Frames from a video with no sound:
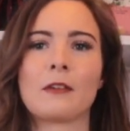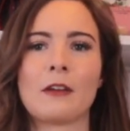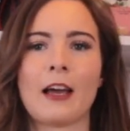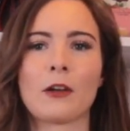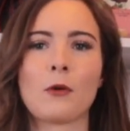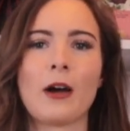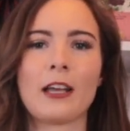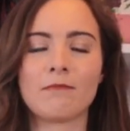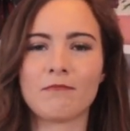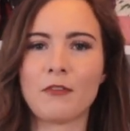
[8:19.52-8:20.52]
like
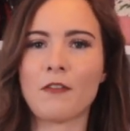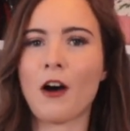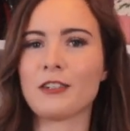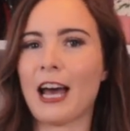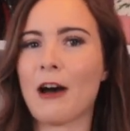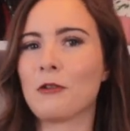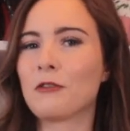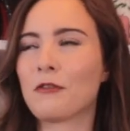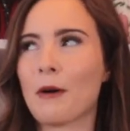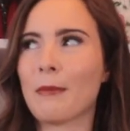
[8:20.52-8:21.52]
quite far
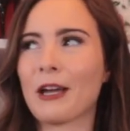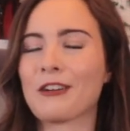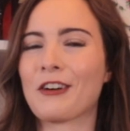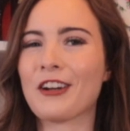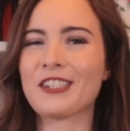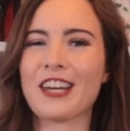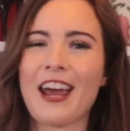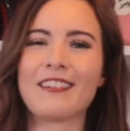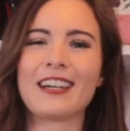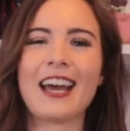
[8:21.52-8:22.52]
down from my crotch
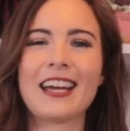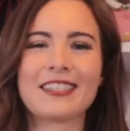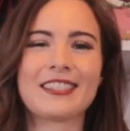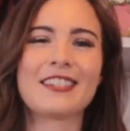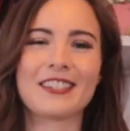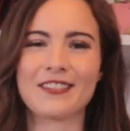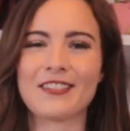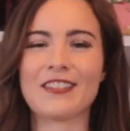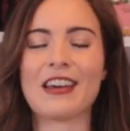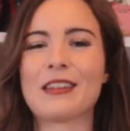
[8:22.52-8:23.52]
area. It just
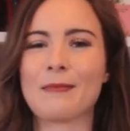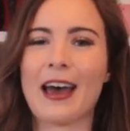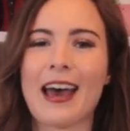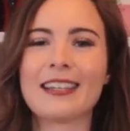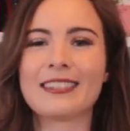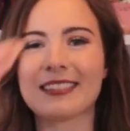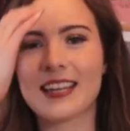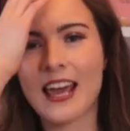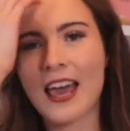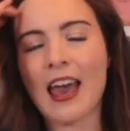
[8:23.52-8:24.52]
doesn't fit the best.
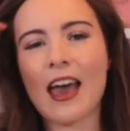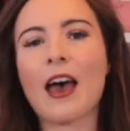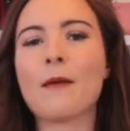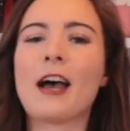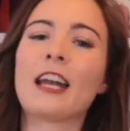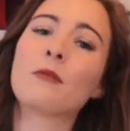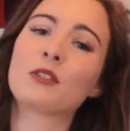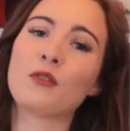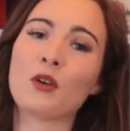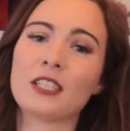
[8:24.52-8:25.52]
And it
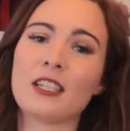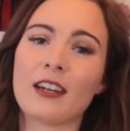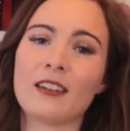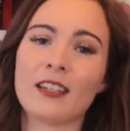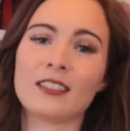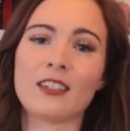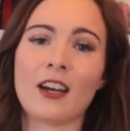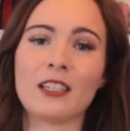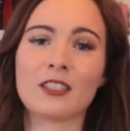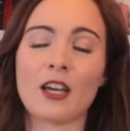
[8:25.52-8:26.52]
was
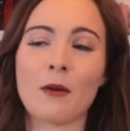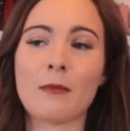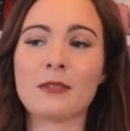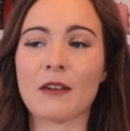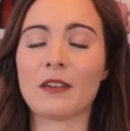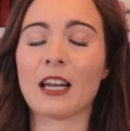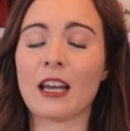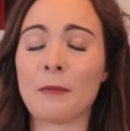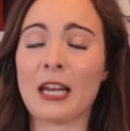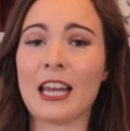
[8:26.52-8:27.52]
£49.99, so I'm definitely
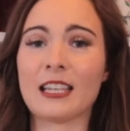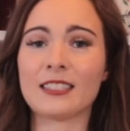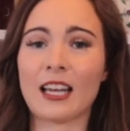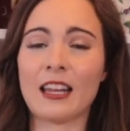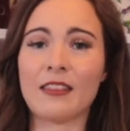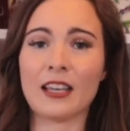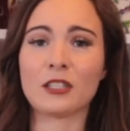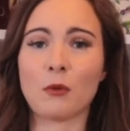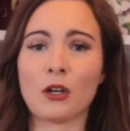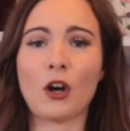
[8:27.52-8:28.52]
going to be selling
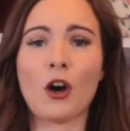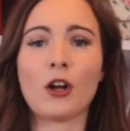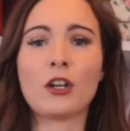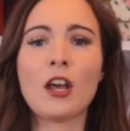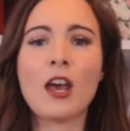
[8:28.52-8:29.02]
this one on.